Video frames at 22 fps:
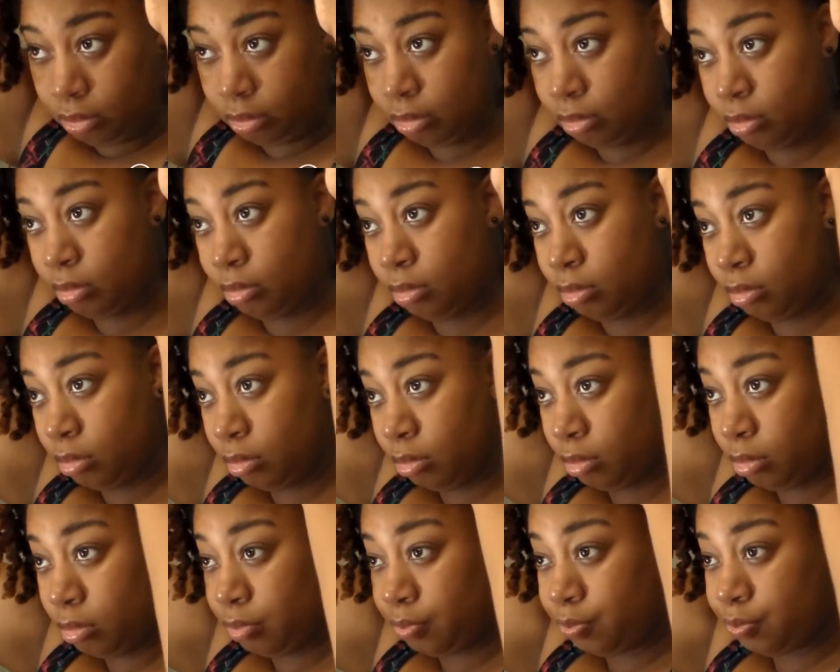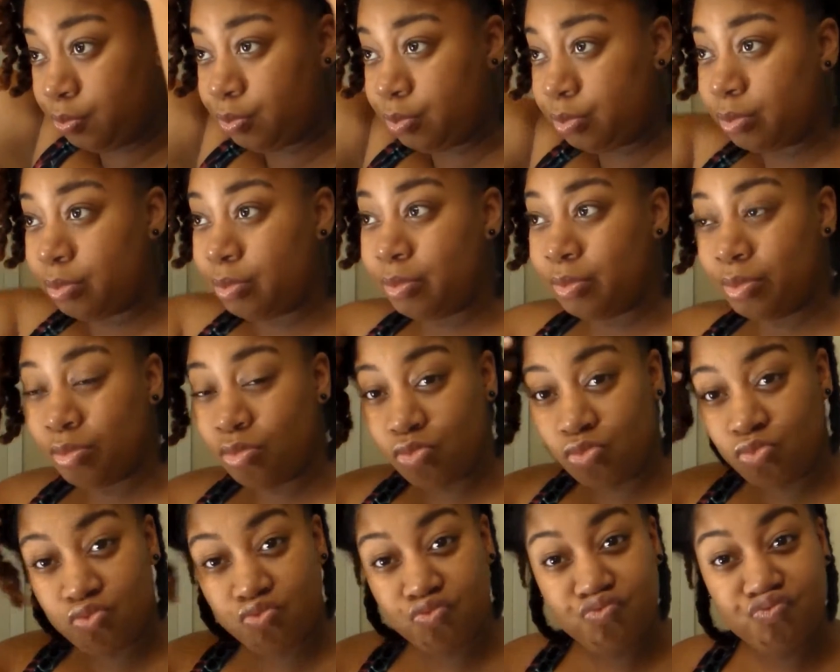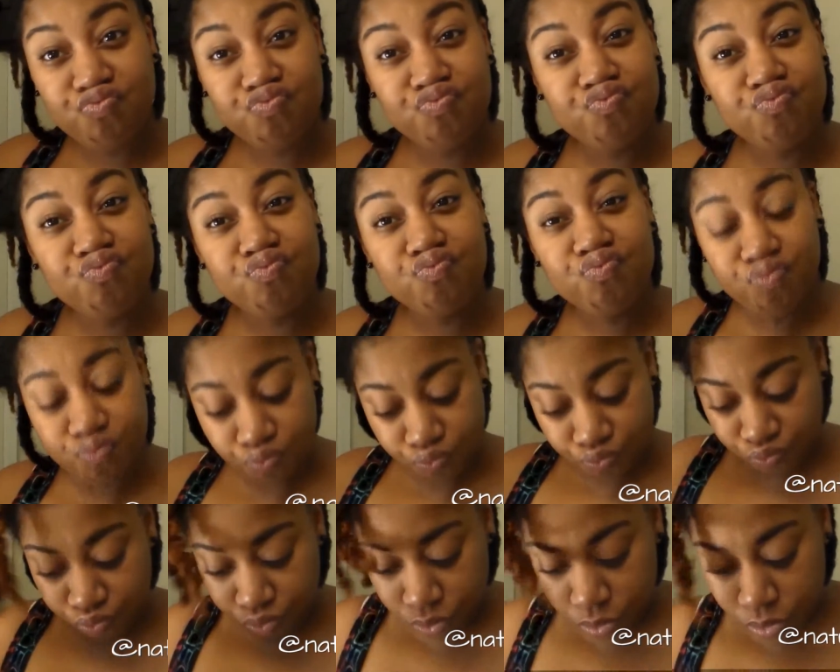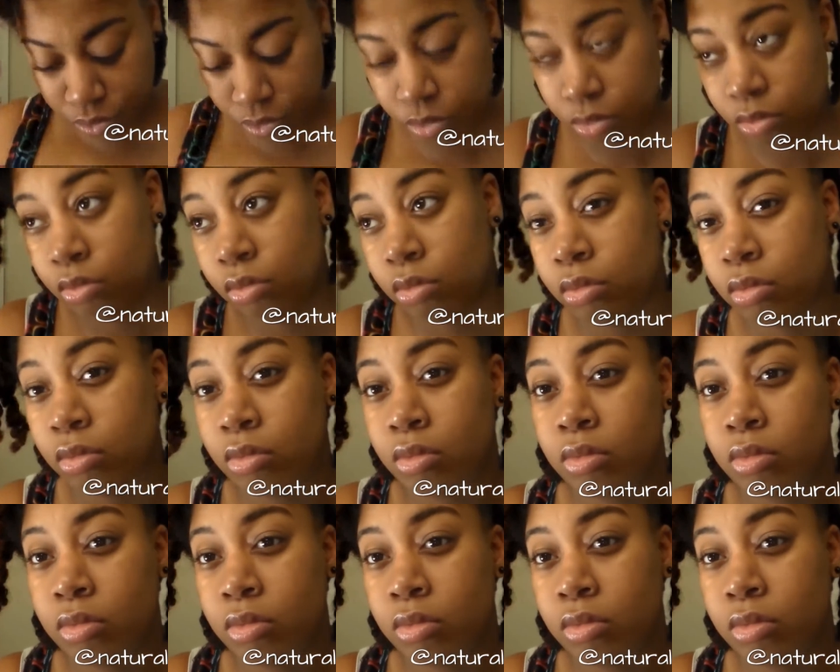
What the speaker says: Nobody speaks.